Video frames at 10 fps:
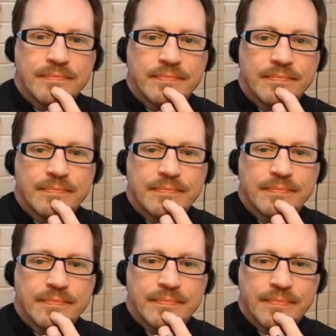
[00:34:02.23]

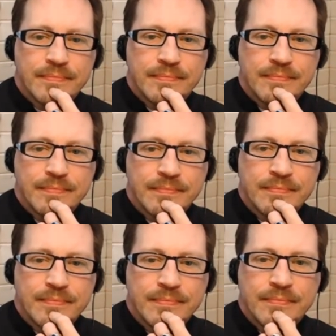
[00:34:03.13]
term, I mean, they
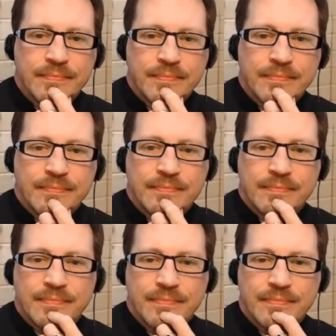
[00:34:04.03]
probably think that you're
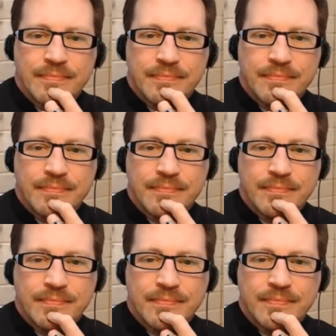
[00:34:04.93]
joking,
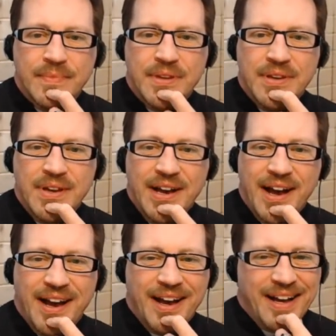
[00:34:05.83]
right?
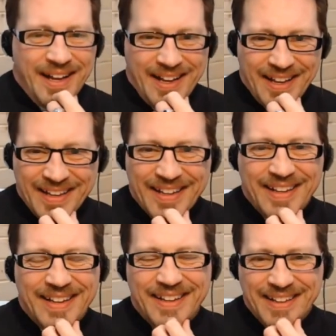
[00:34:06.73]
To be
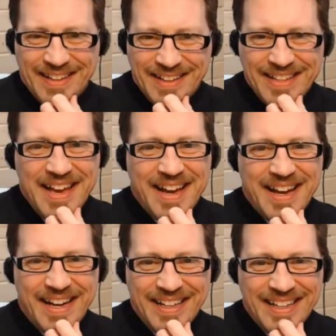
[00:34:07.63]
honest.
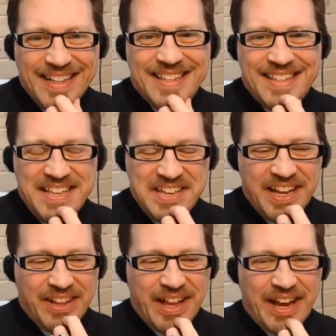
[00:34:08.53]
Yeah, you
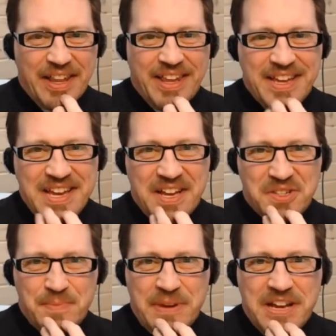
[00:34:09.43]
get a lot of the canned
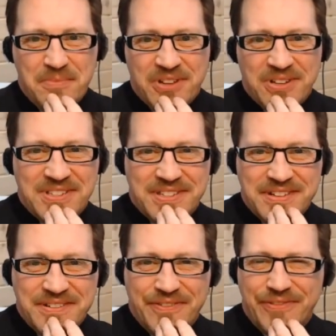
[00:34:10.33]
spam looks
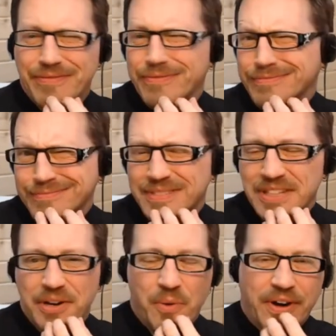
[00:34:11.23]
of, you
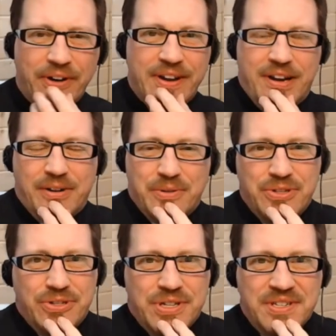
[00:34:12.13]
know, wondering how
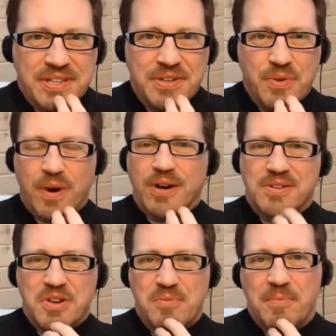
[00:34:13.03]
cheesy you are
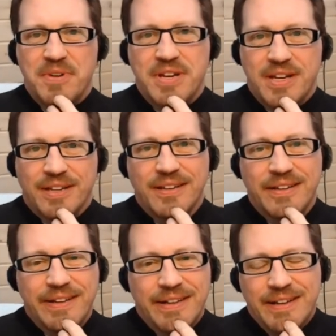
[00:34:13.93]
as a human being.
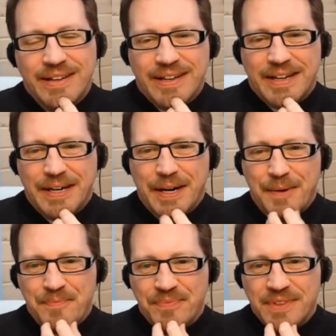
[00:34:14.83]

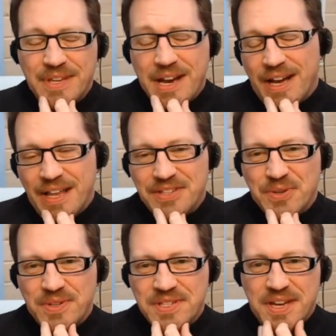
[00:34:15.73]
Yeah, and
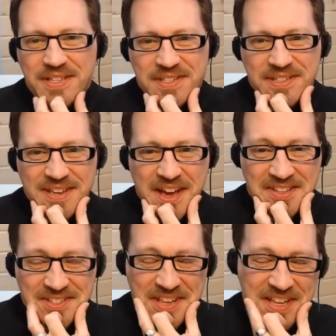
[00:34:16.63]
so
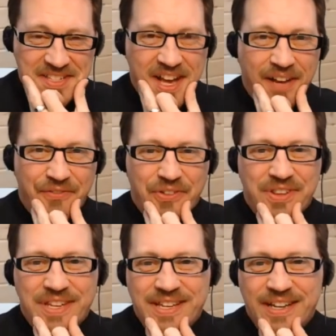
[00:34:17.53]
it's not for
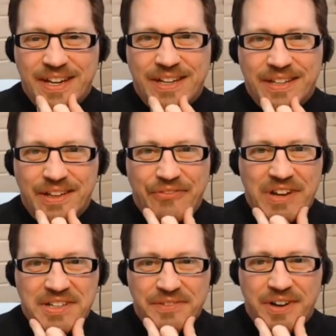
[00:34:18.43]
the
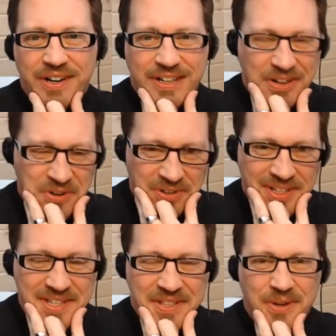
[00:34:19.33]
faint of heart, or at
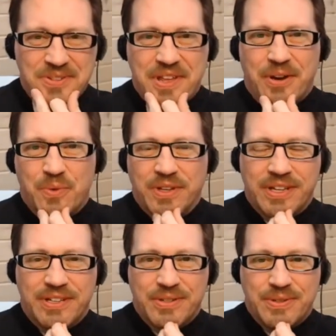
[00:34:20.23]
least those that are
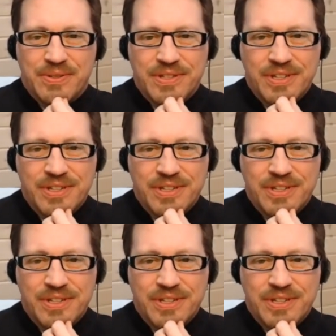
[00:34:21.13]
willing to